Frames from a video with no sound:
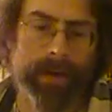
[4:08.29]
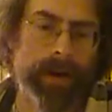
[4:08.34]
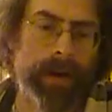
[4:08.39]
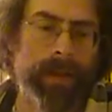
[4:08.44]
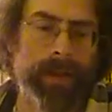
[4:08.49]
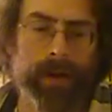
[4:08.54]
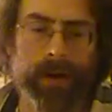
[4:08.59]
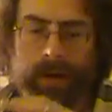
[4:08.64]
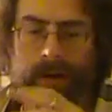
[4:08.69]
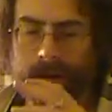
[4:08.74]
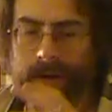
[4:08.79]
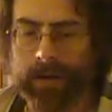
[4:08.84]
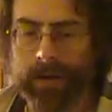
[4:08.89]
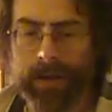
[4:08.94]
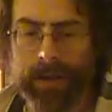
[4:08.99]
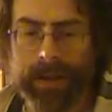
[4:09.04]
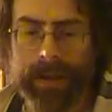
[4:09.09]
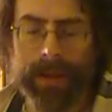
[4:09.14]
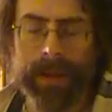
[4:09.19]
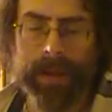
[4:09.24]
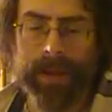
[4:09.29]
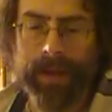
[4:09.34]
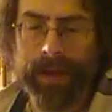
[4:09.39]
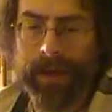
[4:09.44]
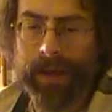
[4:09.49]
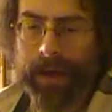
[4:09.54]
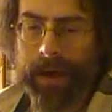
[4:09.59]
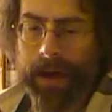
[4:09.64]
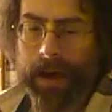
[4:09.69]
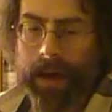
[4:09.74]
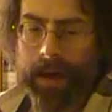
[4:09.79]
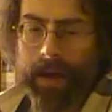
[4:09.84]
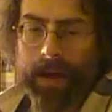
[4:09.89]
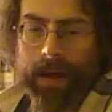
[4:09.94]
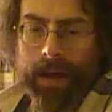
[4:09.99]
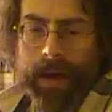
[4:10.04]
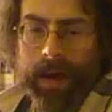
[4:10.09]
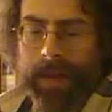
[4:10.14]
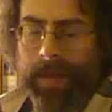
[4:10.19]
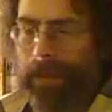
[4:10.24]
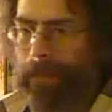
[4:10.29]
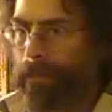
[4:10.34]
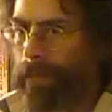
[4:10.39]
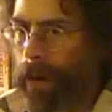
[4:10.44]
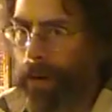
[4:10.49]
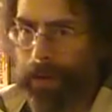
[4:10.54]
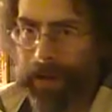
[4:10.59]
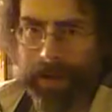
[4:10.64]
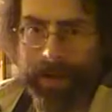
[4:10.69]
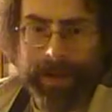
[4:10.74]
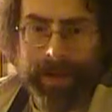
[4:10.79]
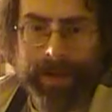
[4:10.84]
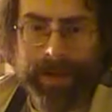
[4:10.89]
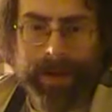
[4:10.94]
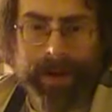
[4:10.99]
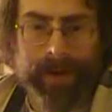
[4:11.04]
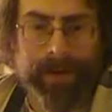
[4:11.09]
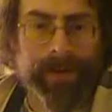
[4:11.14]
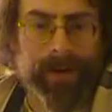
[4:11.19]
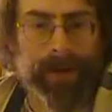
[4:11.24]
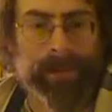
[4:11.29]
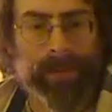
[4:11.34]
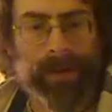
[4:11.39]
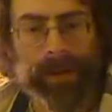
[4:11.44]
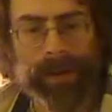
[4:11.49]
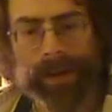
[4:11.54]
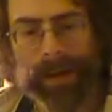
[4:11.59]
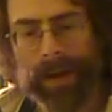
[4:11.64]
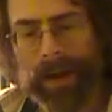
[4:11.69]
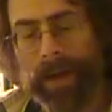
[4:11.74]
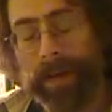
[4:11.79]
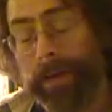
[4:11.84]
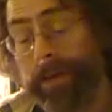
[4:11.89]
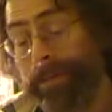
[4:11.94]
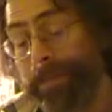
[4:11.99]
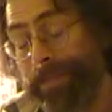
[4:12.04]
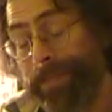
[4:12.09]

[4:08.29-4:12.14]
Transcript: All the goods and the uh, and the bonuses get jumbled together.